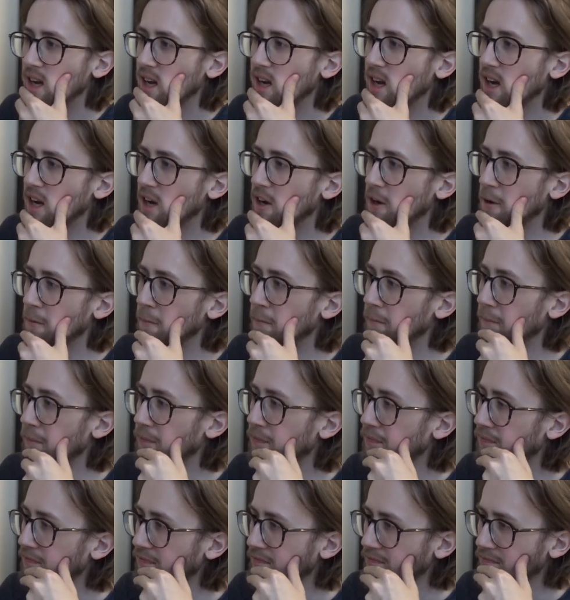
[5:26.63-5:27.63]

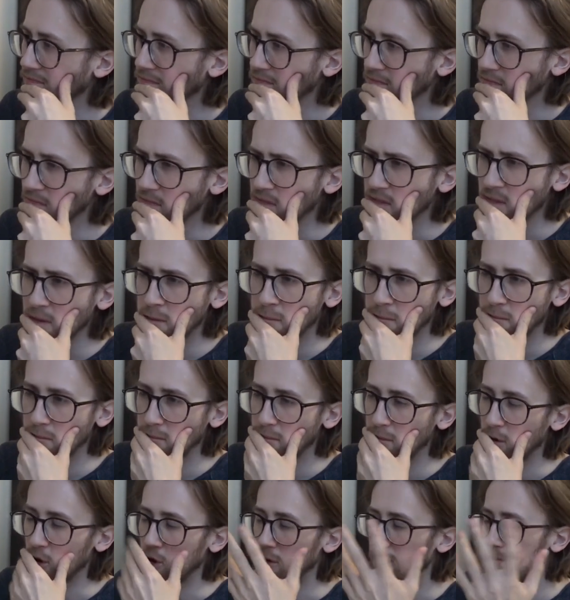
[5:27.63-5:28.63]

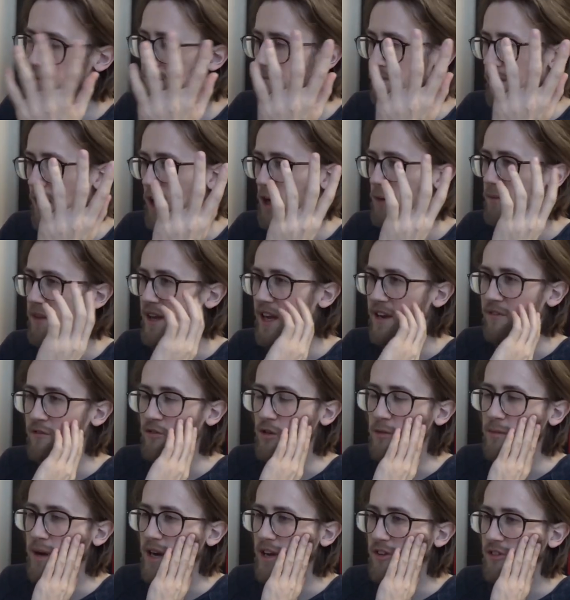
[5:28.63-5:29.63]
But I hope they give
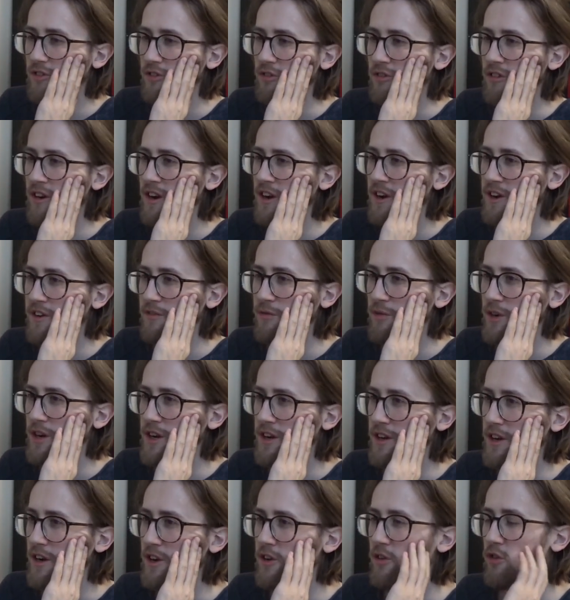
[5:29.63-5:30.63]
her a better storyline if we're
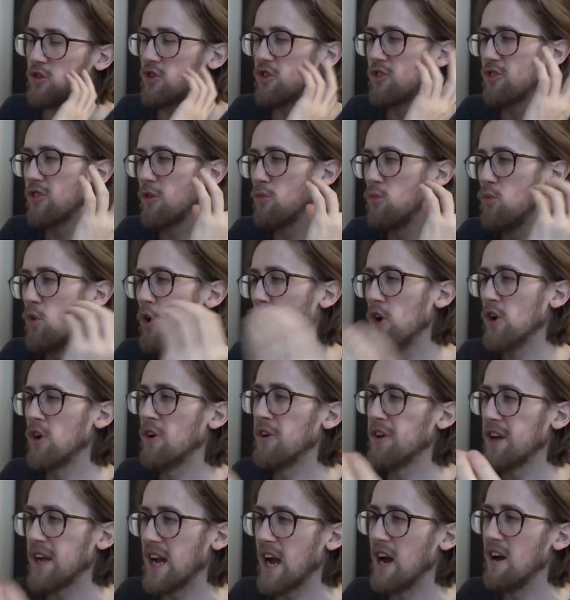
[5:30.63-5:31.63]
going to, or just work
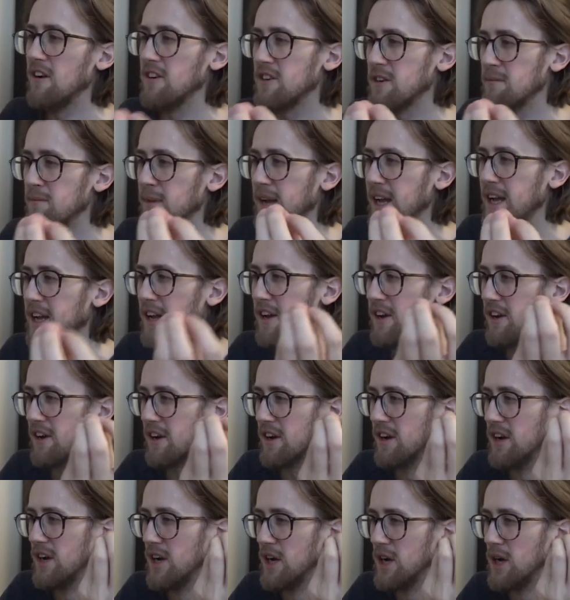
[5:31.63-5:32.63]
on a character, make
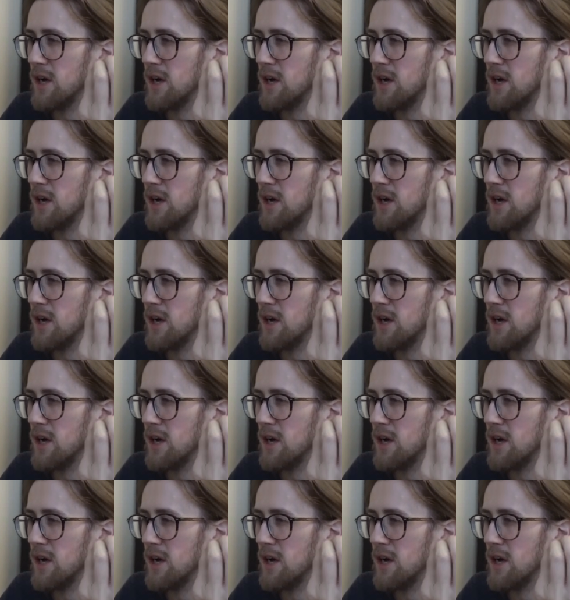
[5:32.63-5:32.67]
her